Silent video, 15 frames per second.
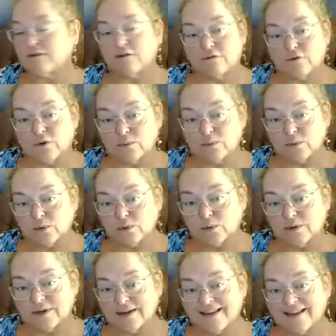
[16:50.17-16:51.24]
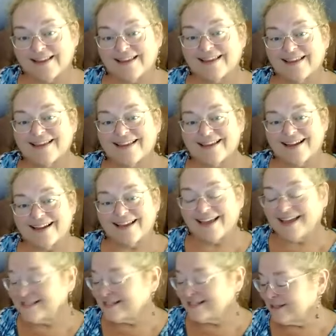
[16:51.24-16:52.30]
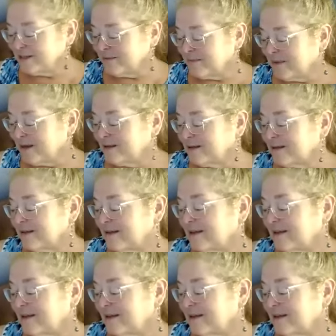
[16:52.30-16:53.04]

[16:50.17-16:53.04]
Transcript: the full moon ending the month